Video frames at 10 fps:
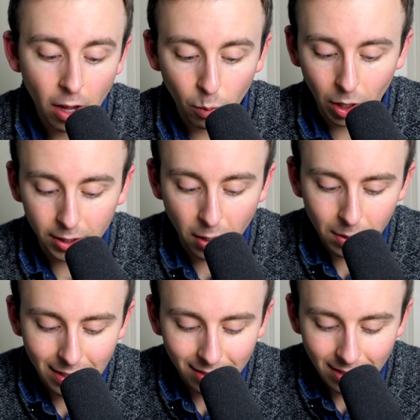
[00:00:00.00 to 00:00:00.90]
Well,
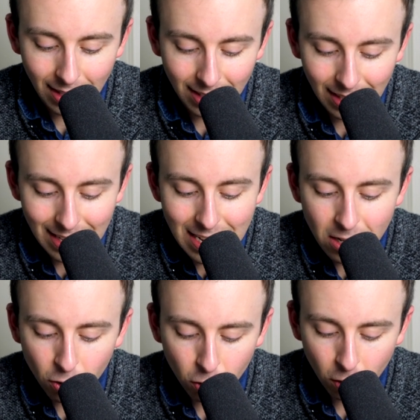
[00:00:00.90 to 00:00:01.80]
notice that
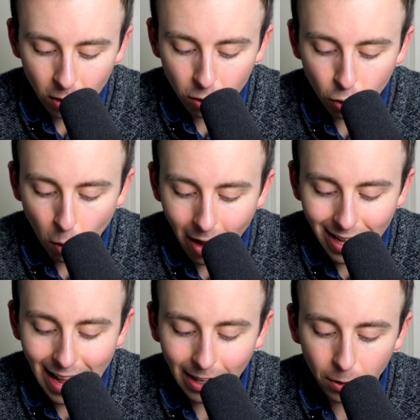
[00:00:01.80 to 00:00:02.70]
each
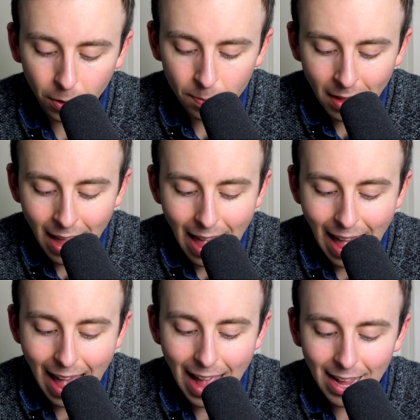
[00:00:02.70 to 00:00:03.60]
triangle
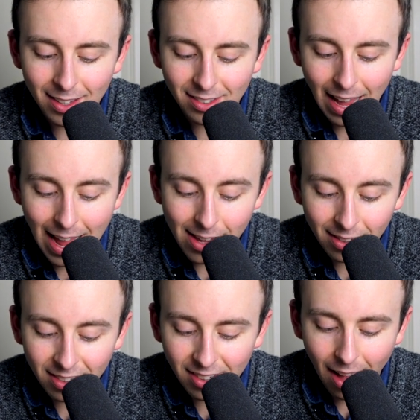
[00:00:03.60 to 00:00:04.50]
has a
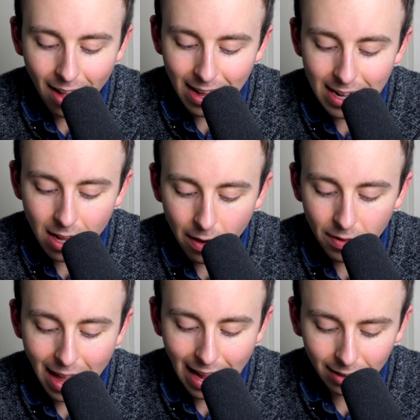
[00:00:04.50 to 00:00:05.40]
side of
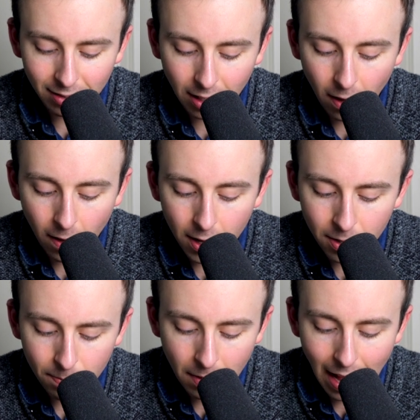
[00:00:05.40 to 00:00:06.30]
the
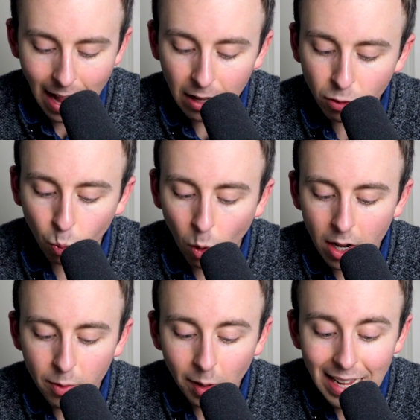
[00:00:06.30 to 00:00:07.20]
hexagon as
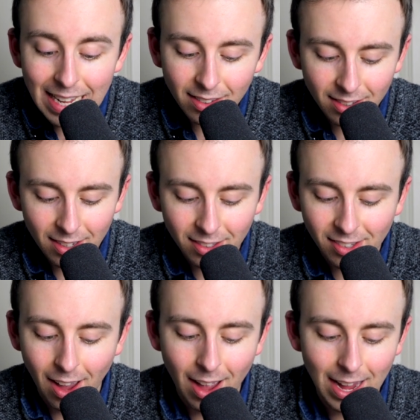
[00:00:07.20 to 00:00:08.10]
one of its
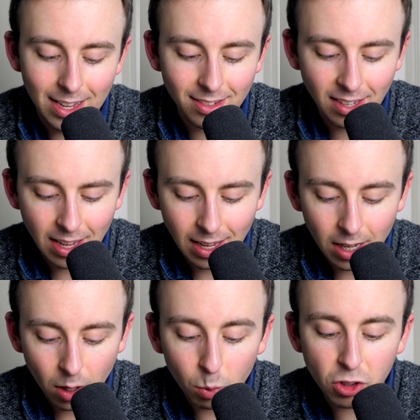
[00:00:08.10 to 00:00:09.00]
sides,
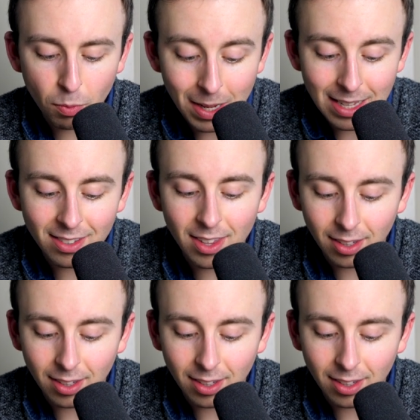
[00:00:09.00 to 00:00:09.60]
which means the